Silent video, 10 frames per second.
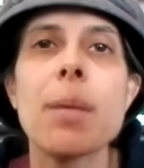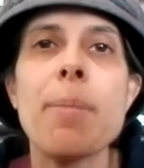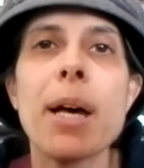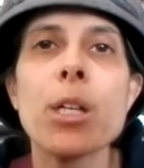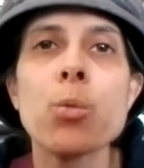
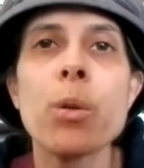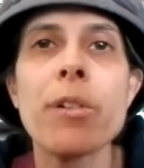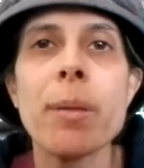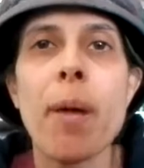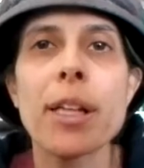the bells were
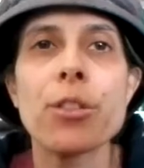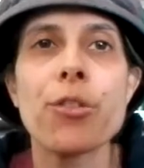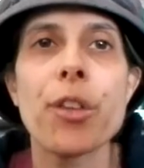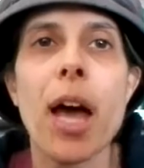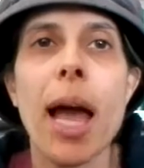a
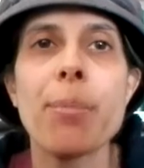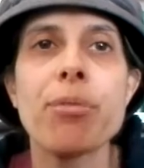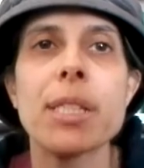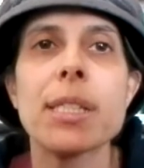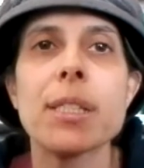reminder for the high
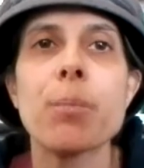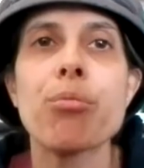priest